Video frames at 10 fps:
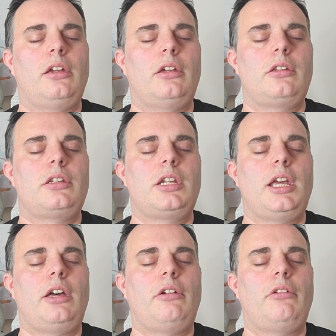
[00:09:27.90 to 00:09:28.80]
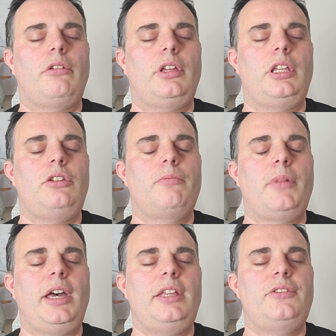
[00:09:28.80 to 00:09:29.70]
And now, in your
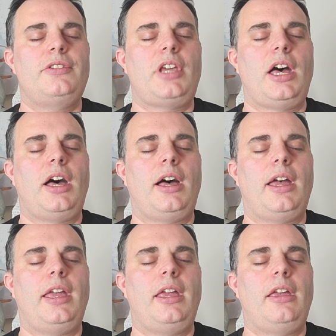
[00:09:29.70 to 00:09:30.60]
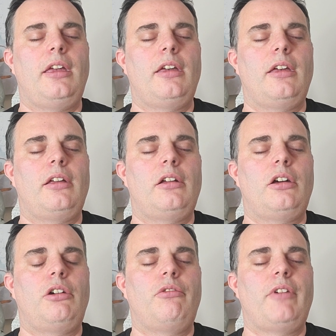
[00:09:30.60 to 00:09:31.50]
mind's eye,
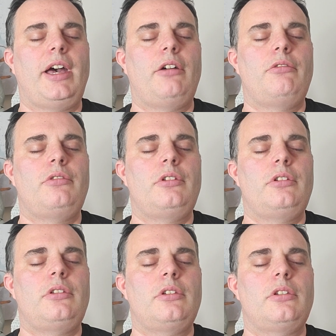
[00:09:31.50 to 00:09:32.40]
around